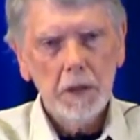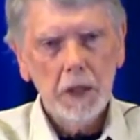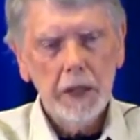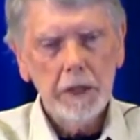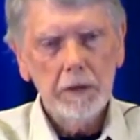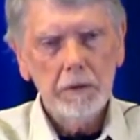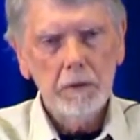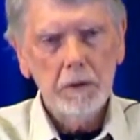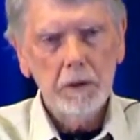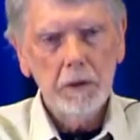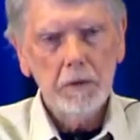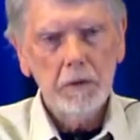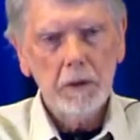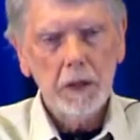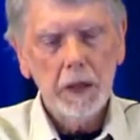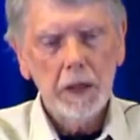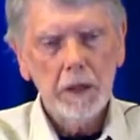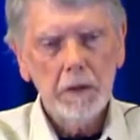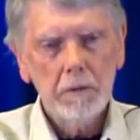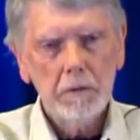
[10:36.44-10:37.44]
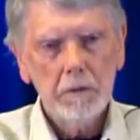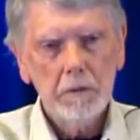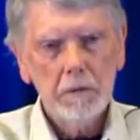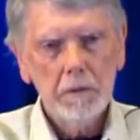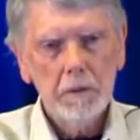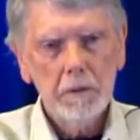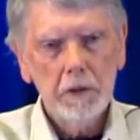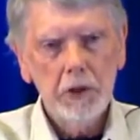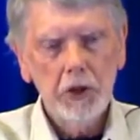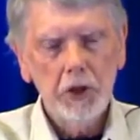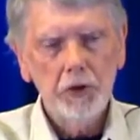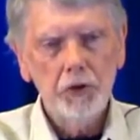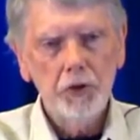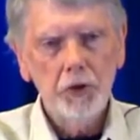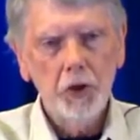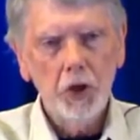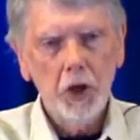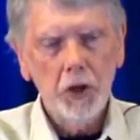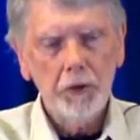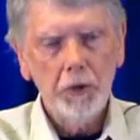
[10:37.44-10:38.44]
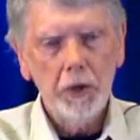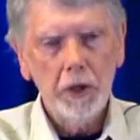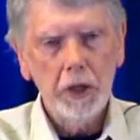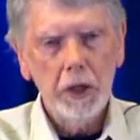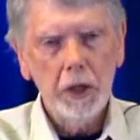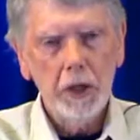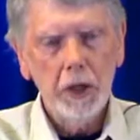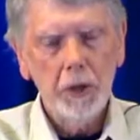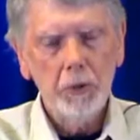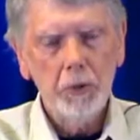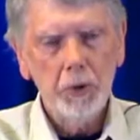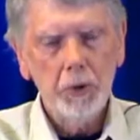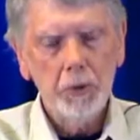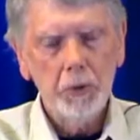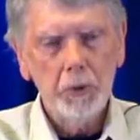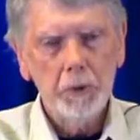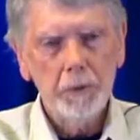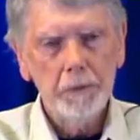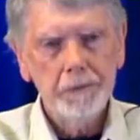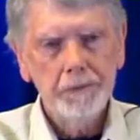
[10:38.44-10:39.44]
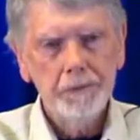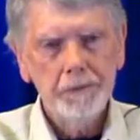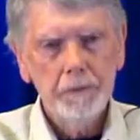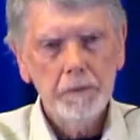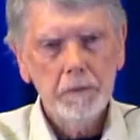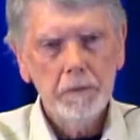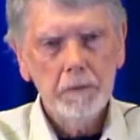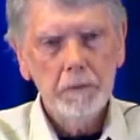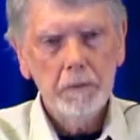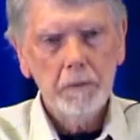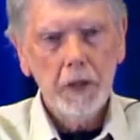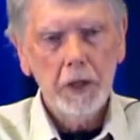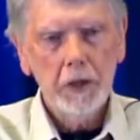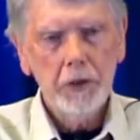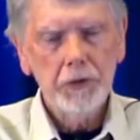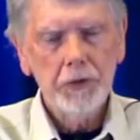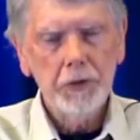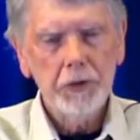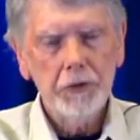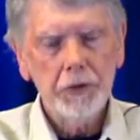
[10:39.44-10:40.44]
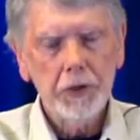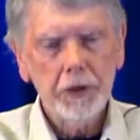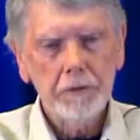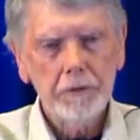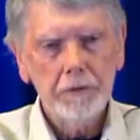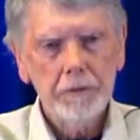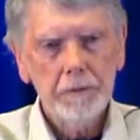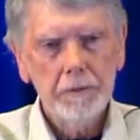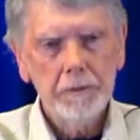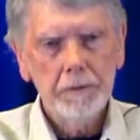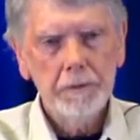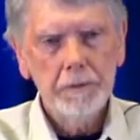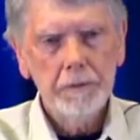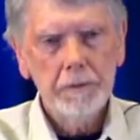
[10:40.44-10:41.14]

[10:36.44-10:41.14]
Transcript: Likes and dislikes. It is not the ego at all. It is the self.